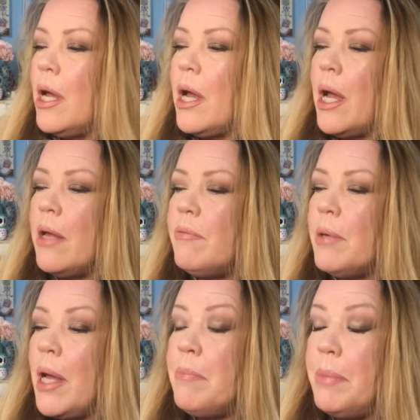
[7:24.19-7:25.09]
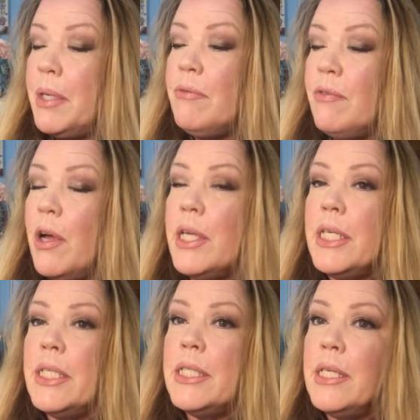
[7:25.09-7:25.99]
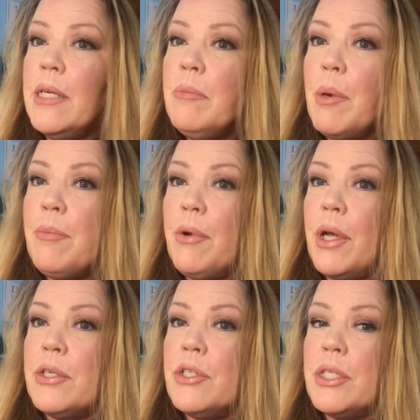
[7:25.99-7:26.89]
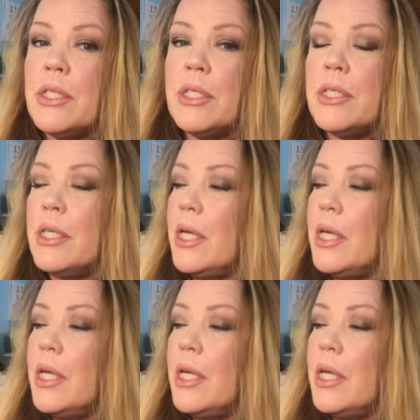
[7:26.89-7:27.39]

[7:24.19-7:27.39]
I've been finding Sigma brushes,